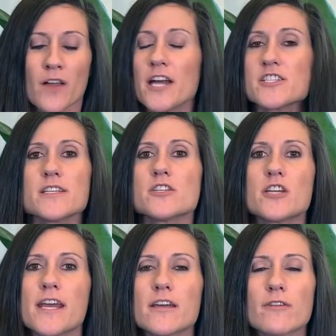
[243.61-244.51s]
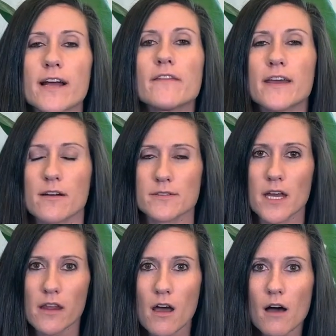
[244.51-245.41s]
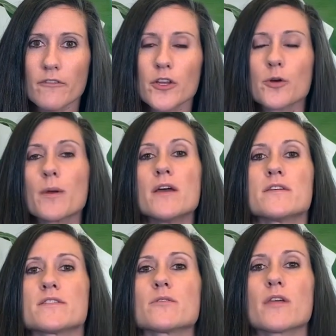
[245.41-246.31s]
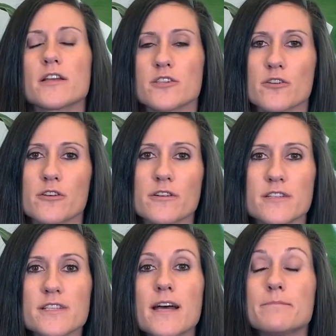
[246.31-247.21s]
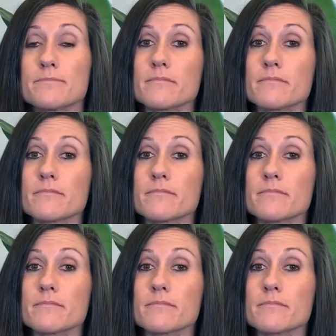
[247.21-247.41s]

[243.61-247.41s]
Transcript: I just need you to handwrite on the outside of the envelope. So that's your third step.